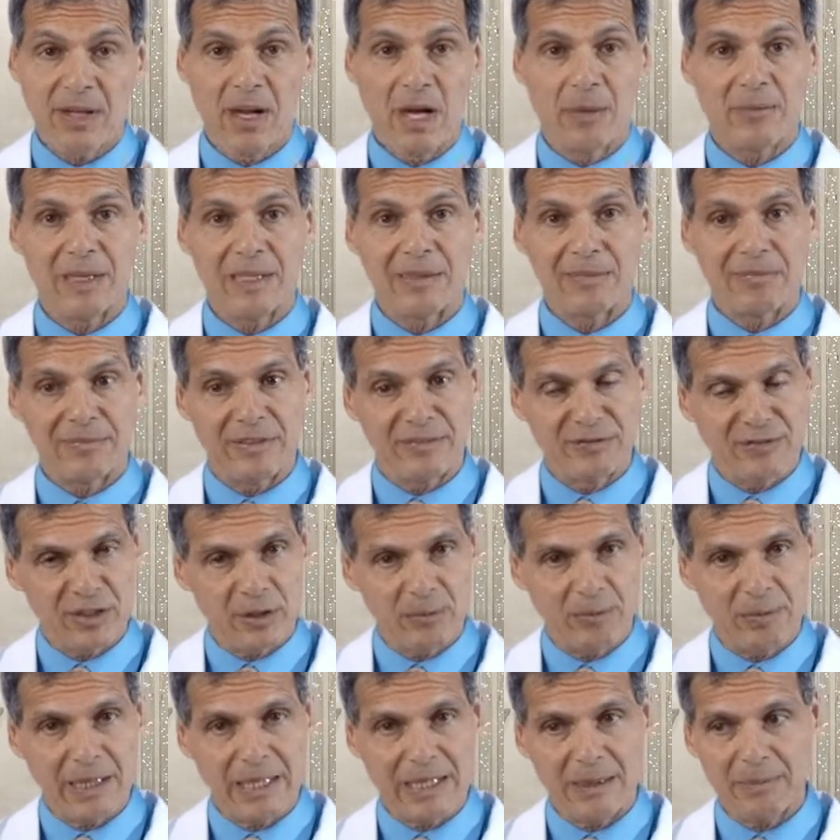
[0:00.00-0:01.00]
All my
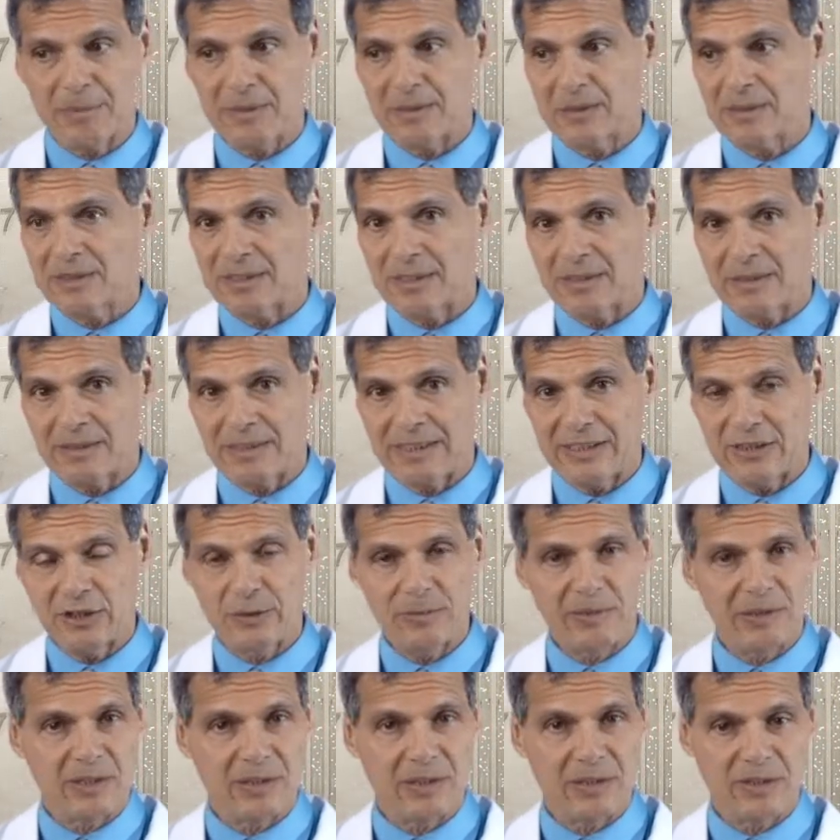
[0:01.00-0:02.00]
review papers and
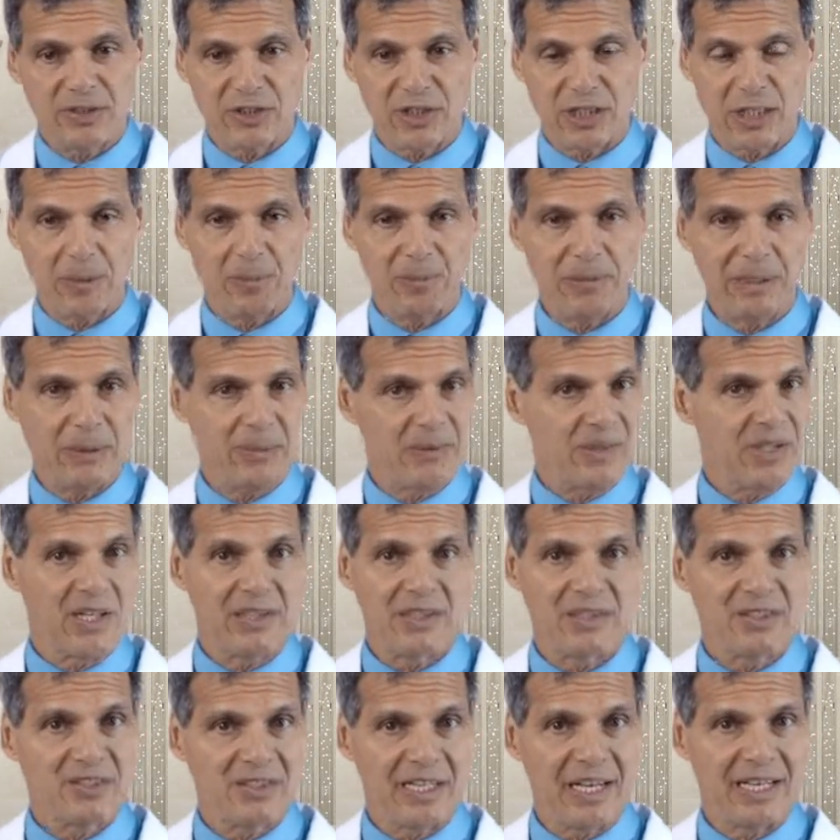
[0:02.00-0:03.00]
teaching materials are complete with
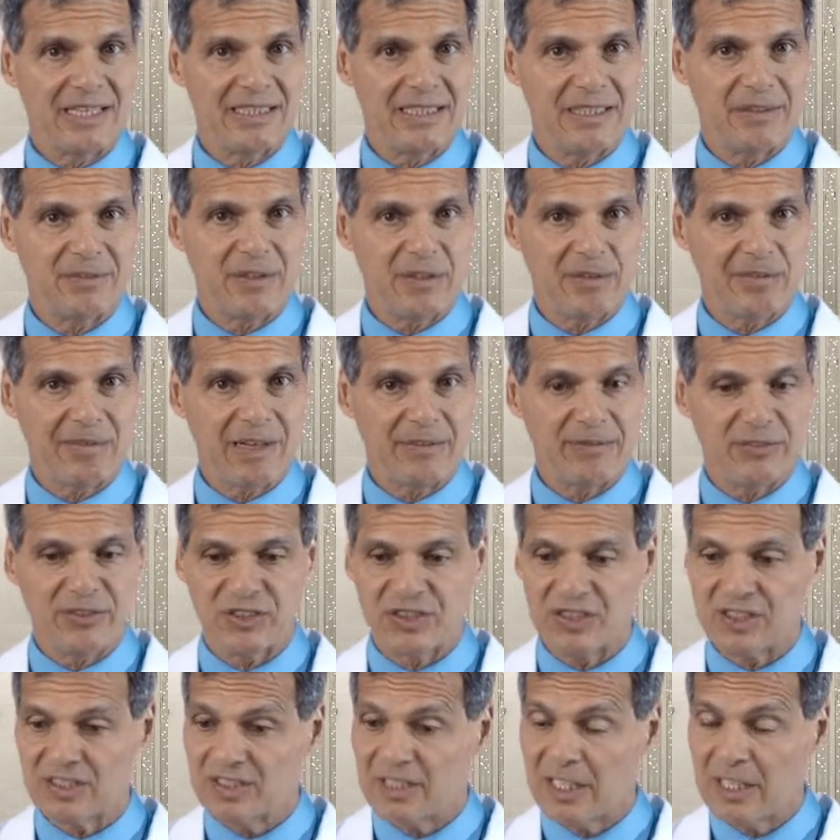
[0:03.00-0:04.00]
all the scientific
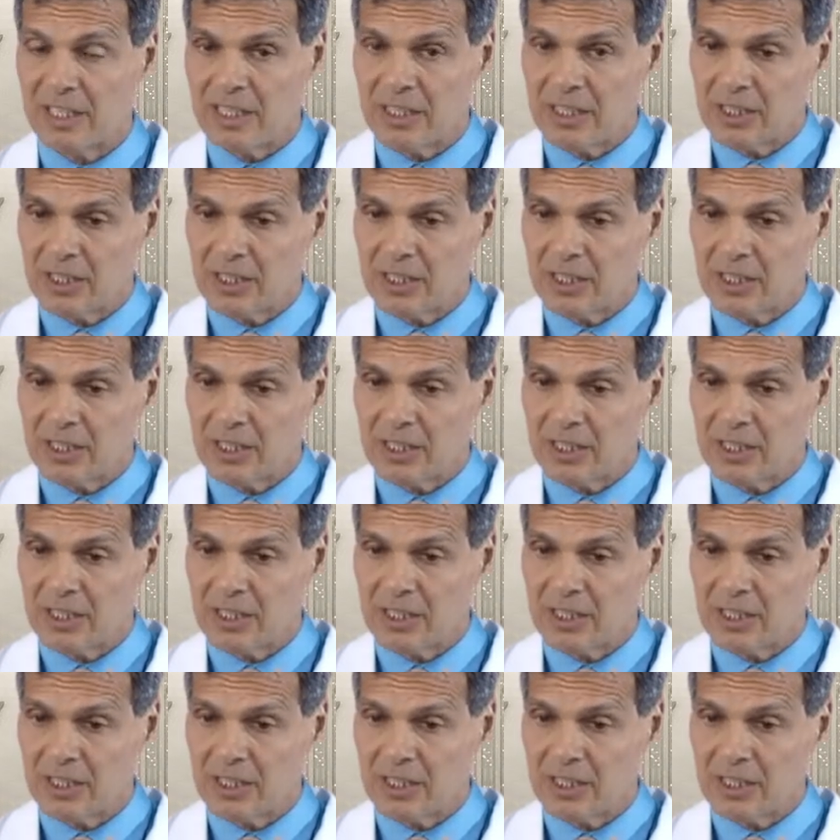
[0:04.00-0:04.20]
references,